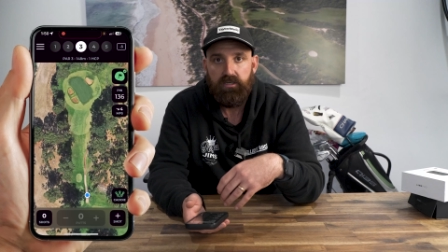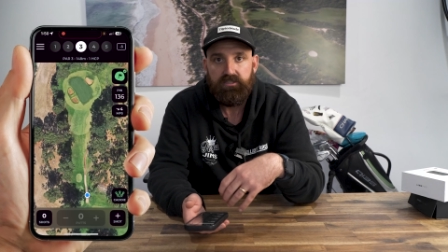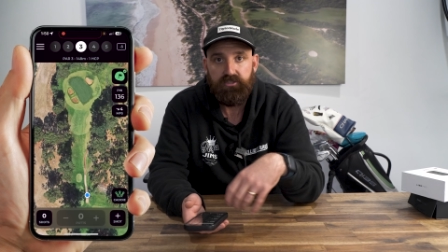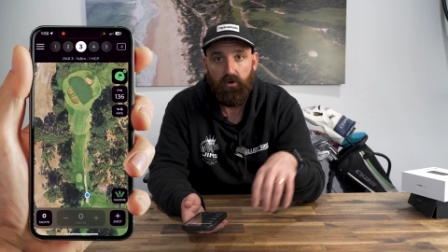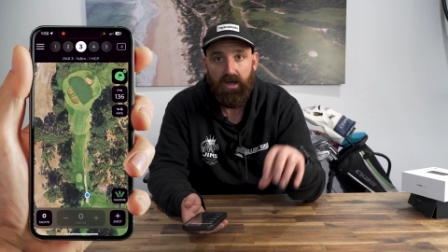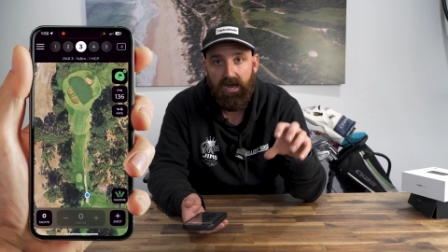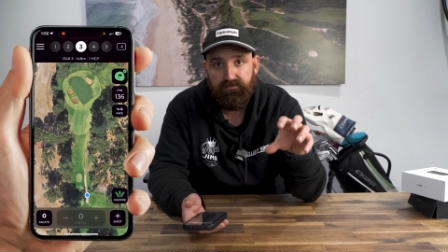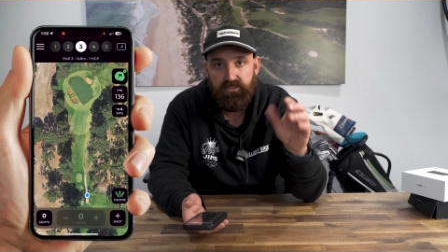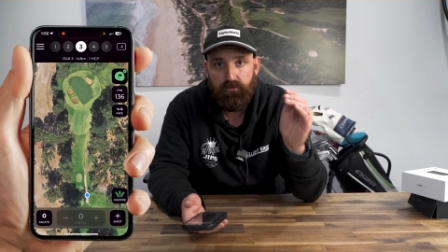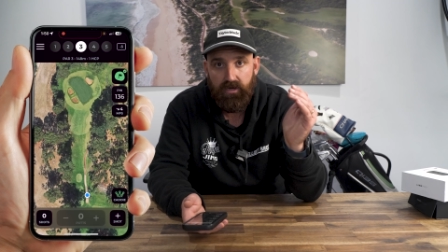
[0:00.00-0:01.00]
So
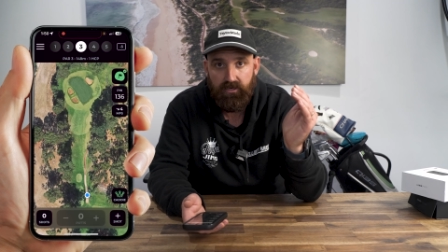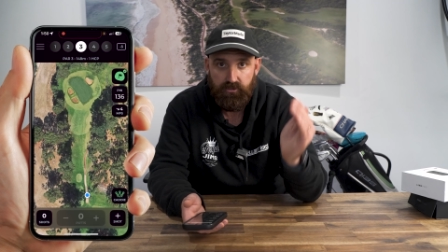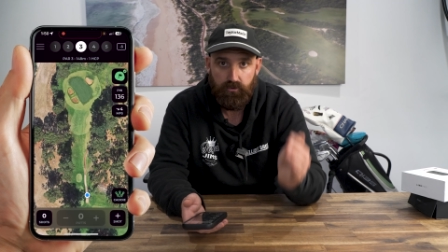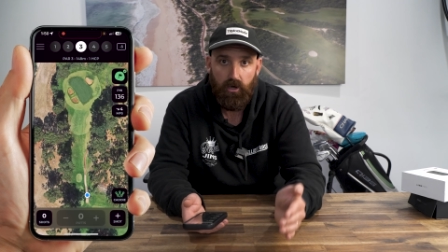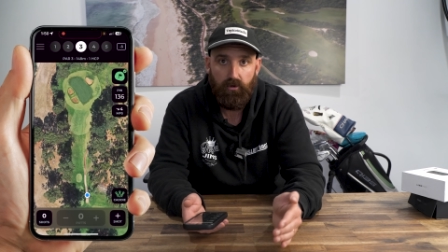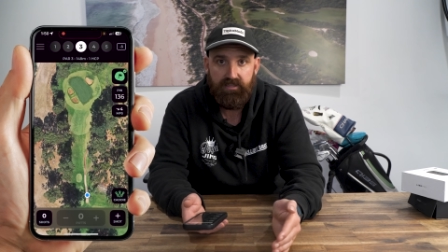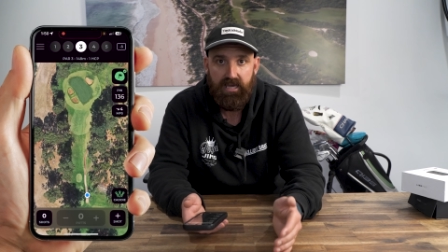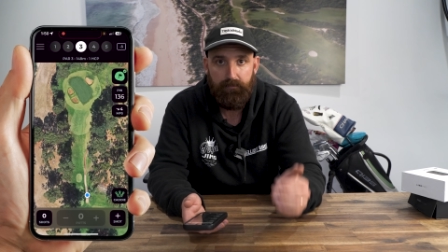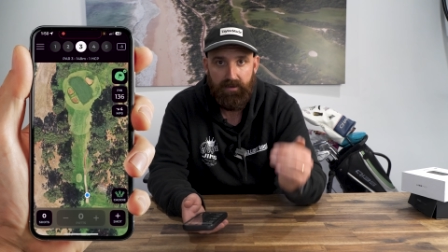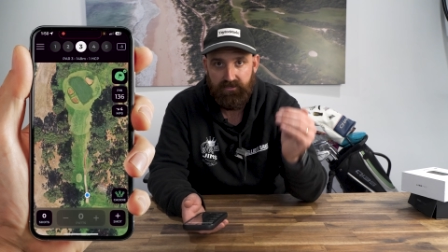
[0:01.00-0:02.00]
after your round, you go on the
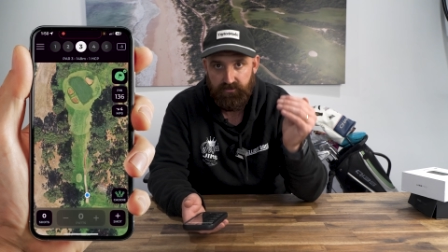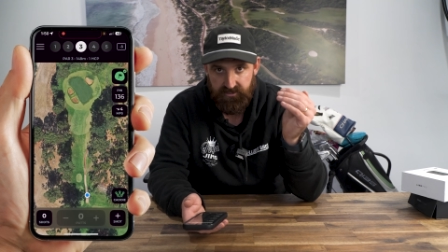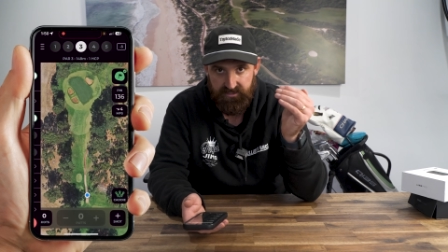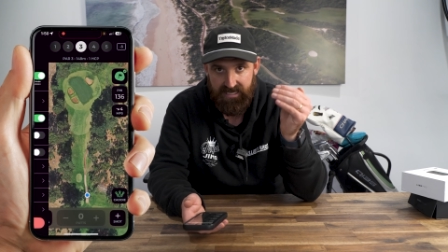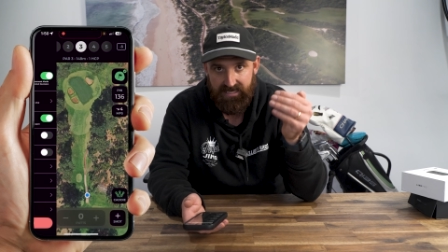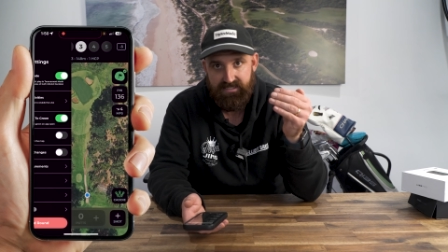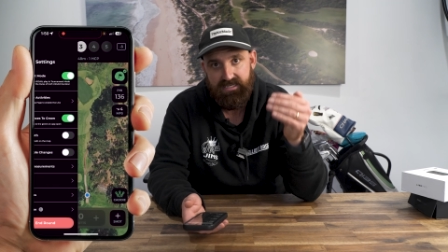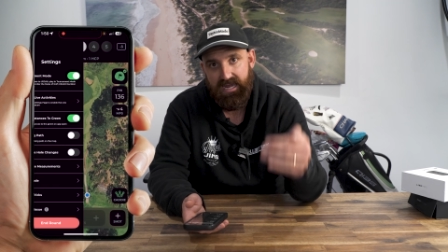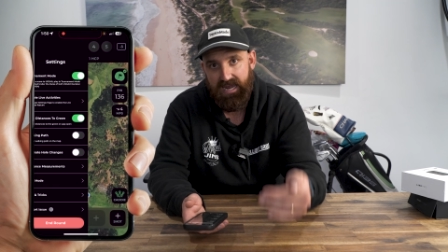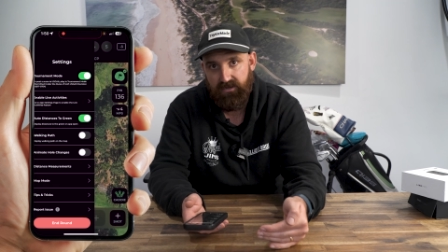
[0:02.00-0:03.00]
app and you just hit
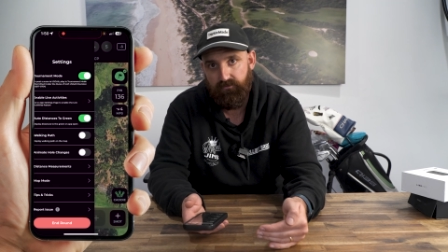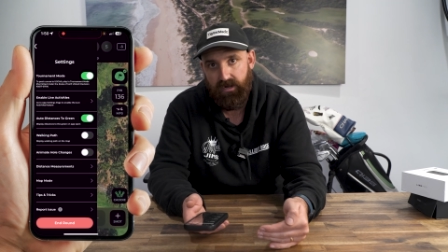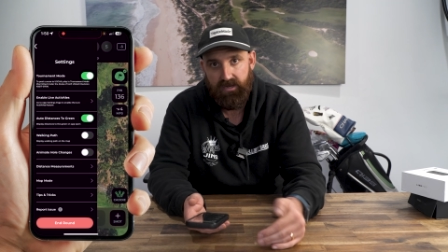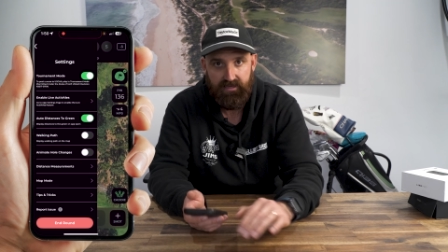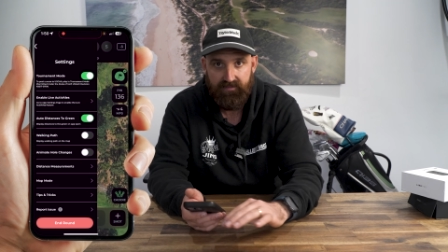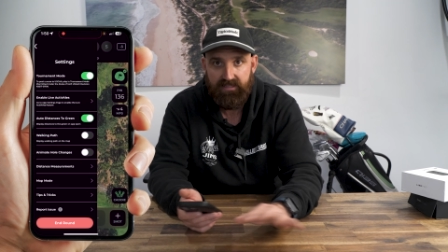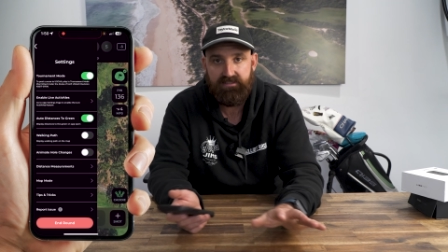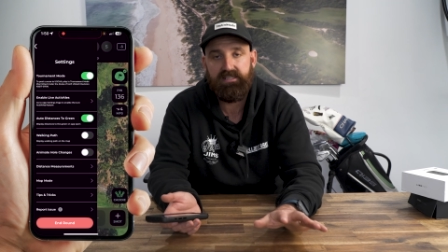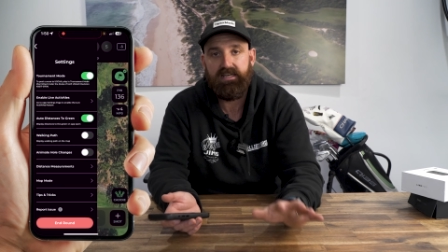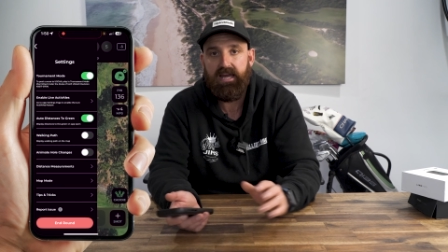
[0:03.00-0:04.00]
end round, and that's it.